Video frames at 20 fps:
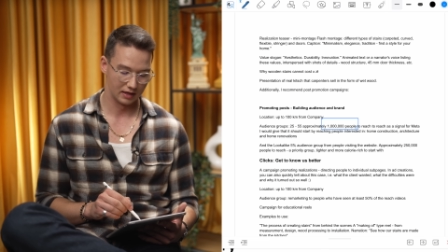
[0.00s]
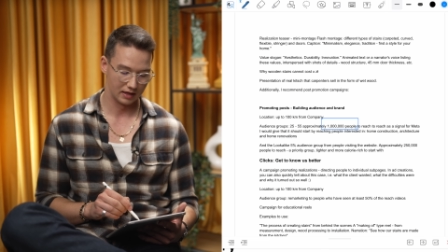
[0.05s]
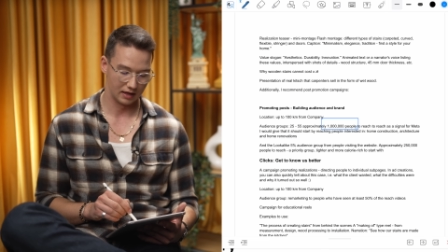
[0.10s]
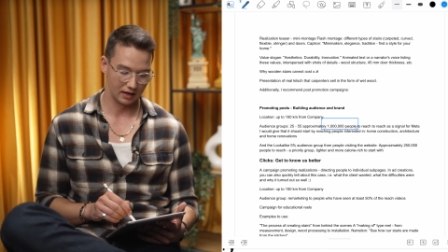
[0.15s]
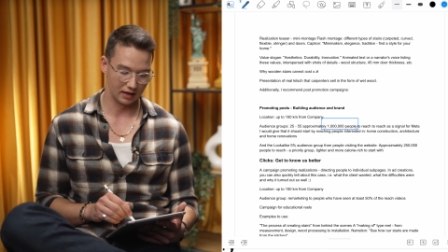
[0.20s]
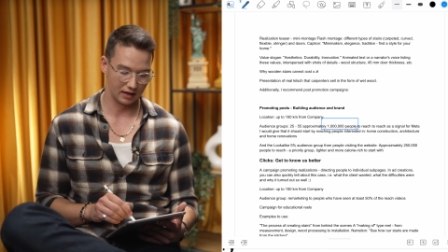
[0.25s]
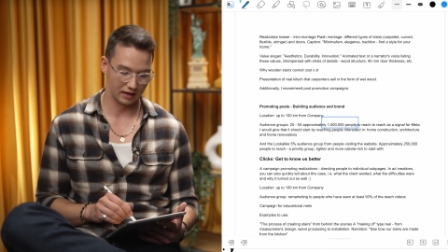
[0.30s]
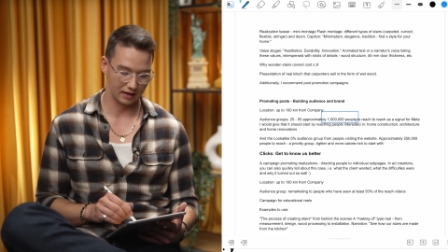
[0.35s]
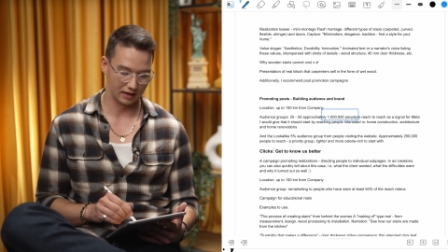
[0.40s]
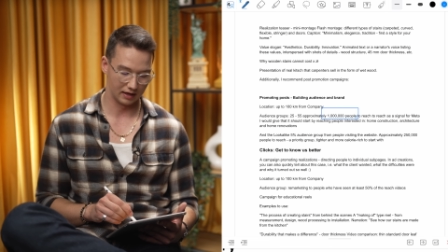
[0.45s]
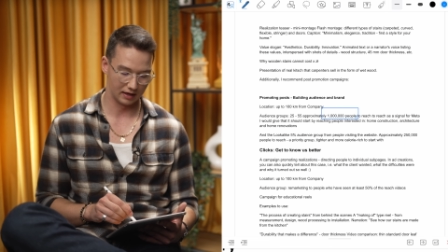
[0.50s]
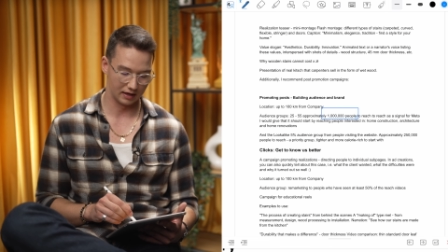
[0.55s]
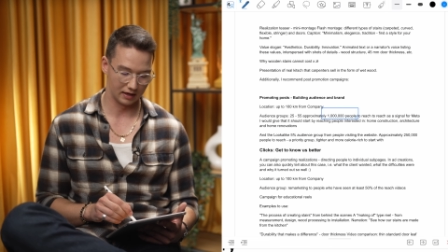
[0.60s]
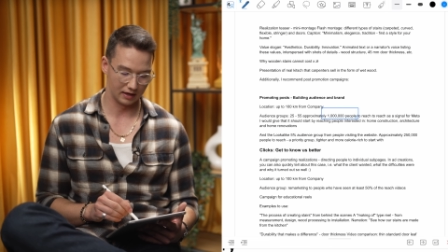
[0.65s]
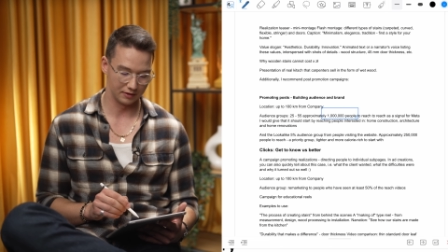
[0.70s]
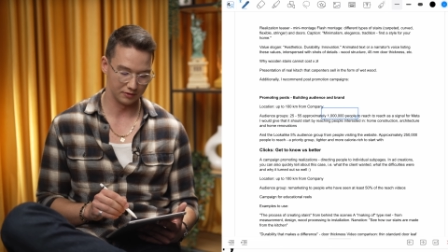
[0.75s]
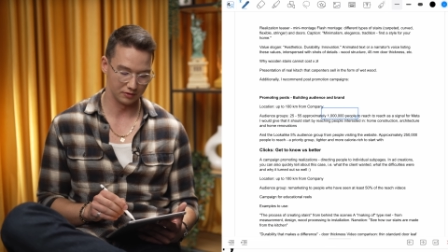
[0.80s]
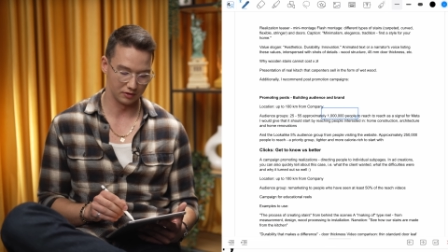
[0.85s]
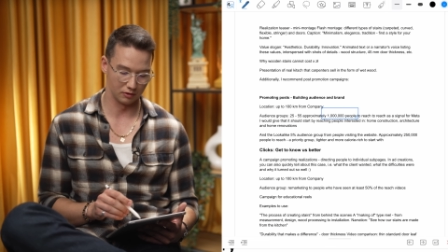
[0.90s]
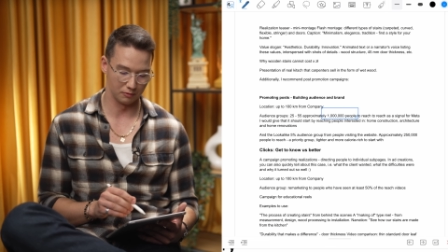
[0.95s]

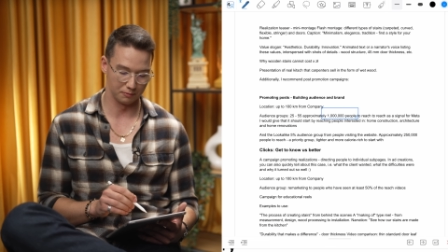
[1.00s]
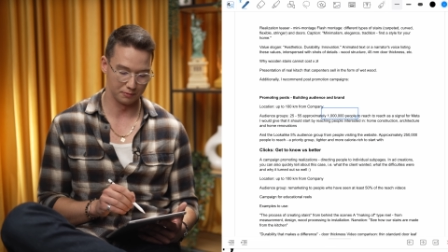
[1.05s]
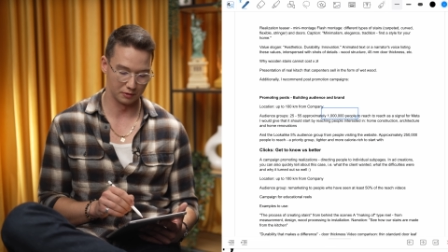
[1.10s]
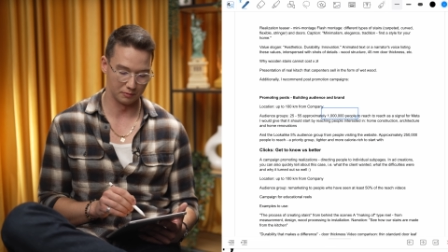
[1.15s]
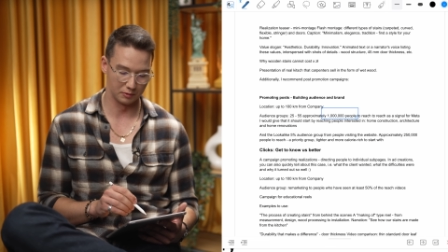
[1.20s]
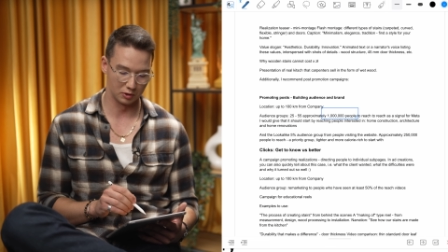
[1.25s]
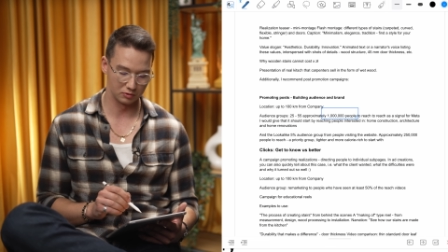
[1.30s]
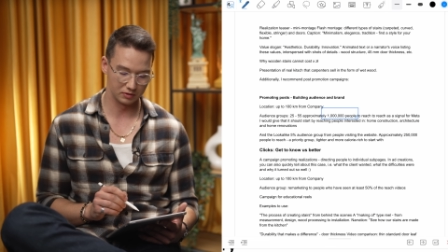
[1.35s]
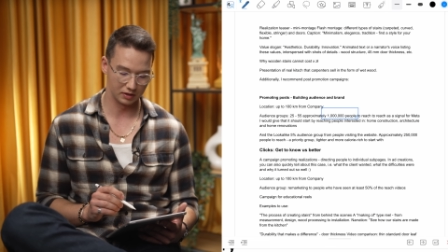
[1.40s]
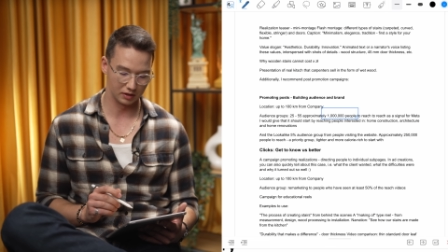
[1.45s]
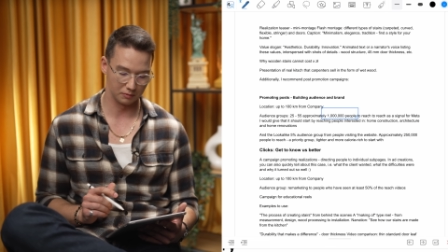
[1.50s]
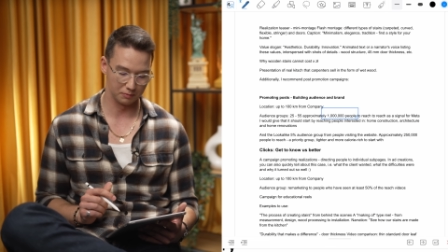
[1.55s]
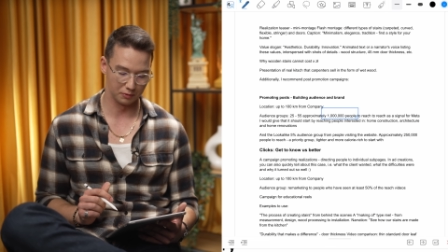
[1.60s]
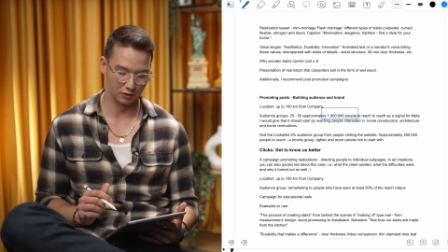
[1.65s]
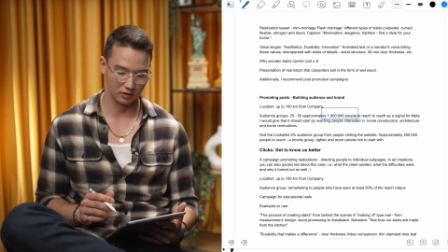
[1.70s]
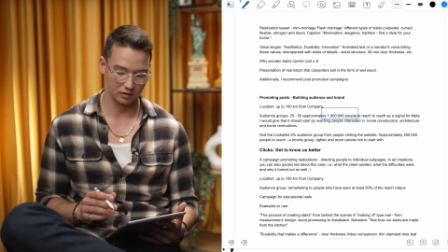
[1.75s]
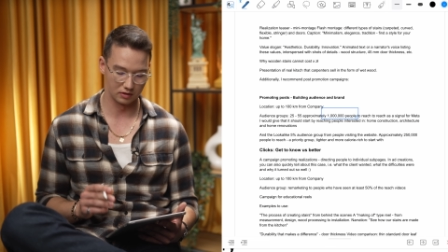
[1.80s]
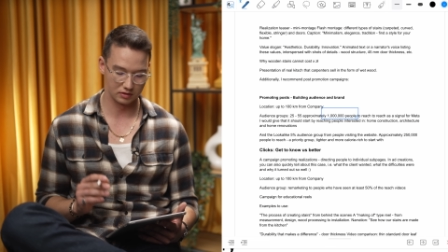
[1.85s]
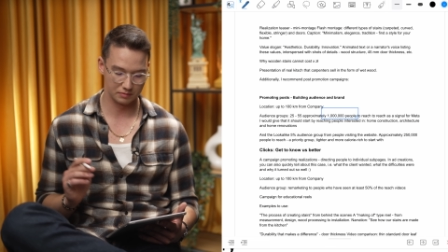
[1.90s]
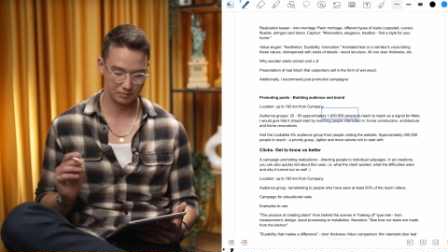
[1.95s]
promoting
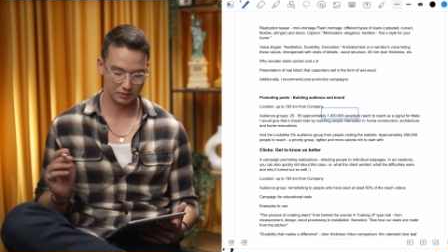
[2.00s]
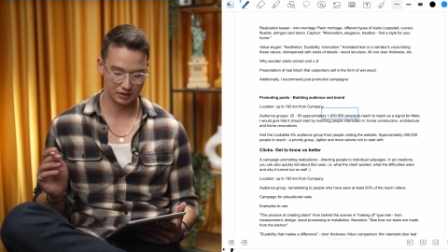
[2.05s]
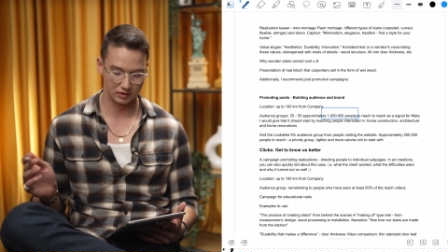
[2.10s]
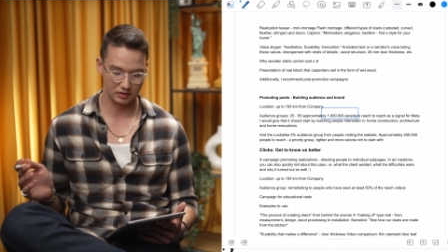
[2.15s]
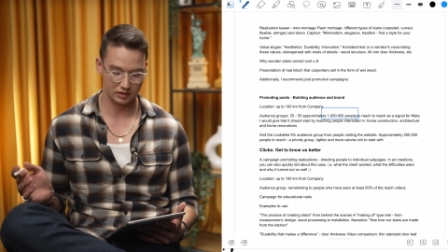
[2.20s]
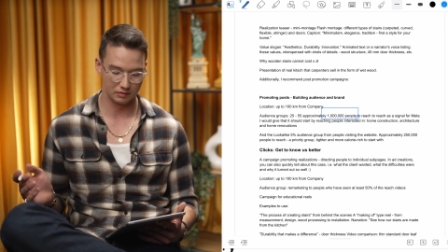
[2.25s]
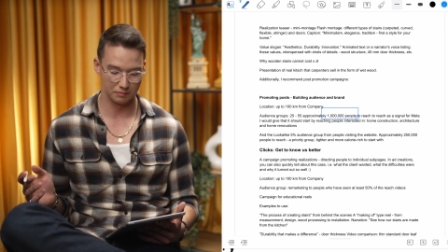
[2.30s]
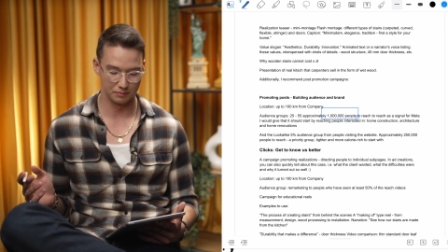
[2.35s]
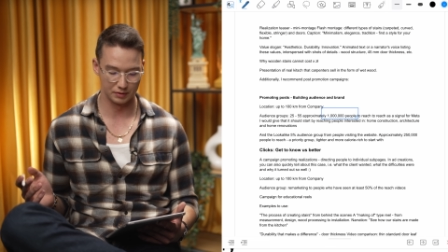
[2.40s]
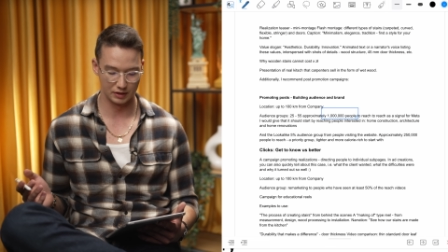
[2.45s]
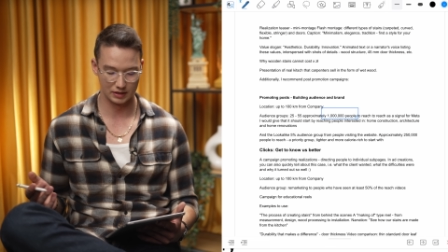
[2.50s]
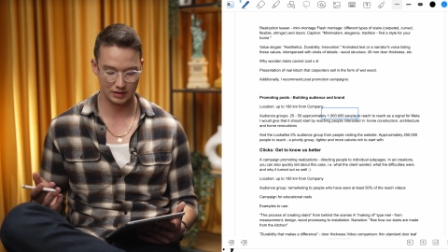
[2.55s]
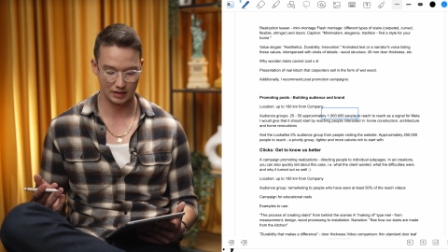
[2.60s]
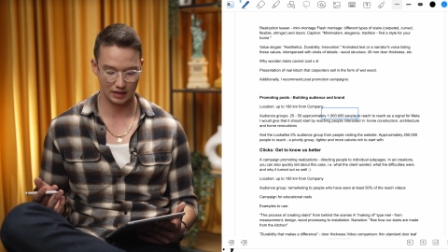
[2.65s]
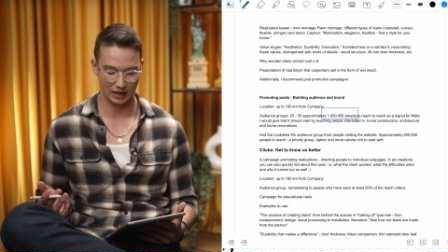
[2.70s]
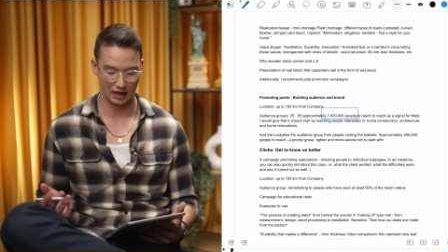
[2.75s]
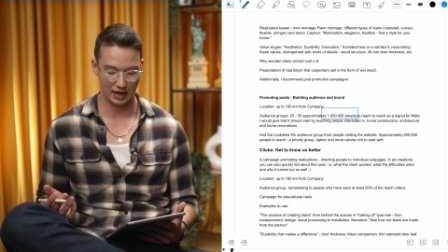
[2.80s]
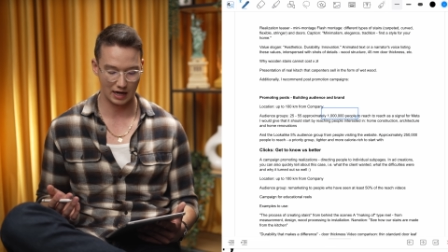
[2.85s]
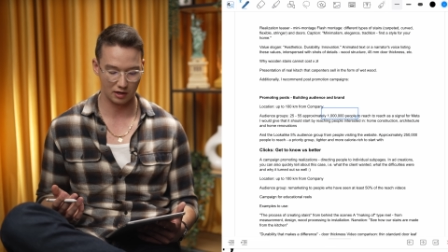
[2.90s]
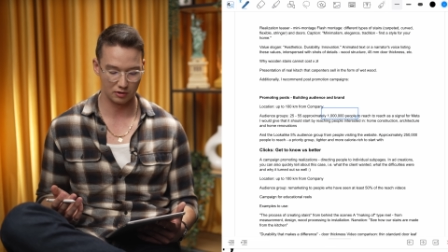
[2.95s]
polls, building
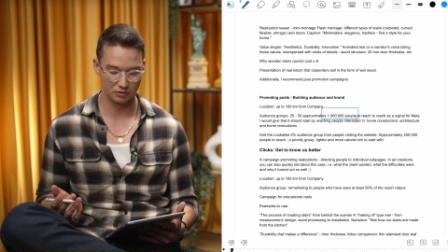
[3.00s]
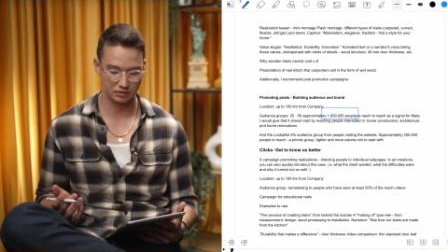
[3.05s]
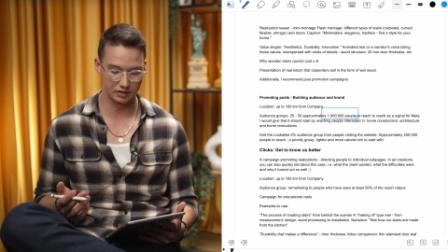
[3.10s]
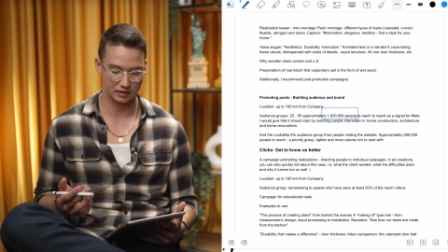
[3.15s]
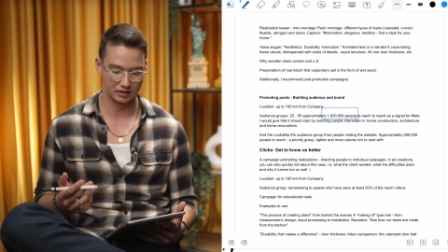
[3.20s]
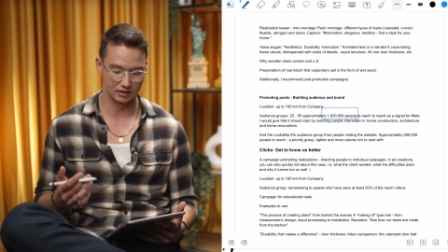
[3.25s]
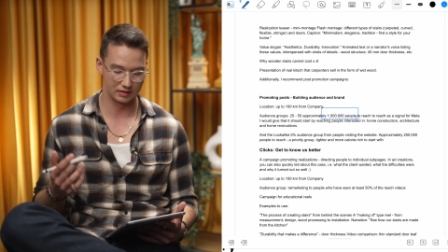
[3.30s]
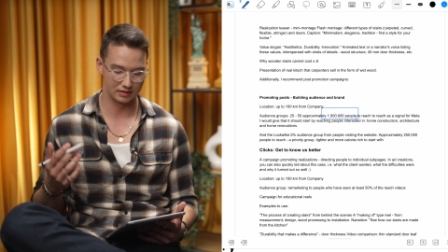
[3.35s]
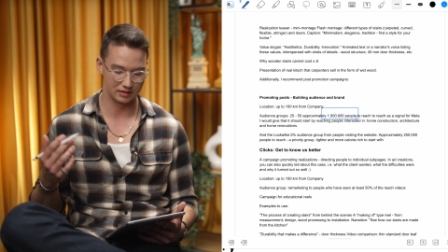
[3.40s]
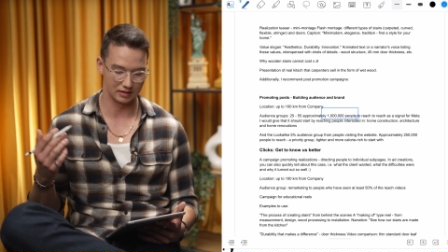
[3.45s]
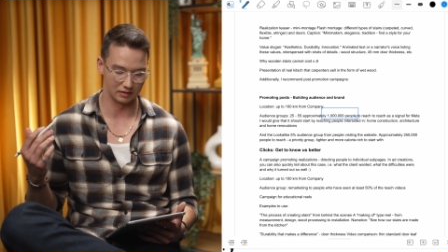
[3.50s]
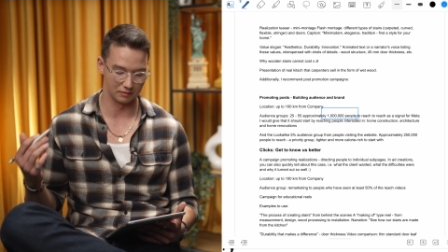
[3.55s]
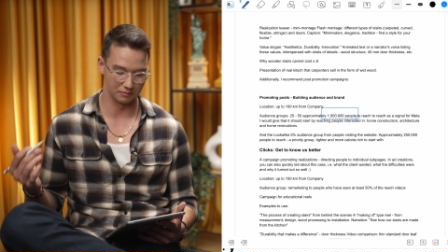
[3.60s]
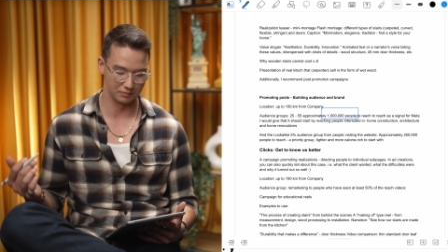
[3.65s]
audience and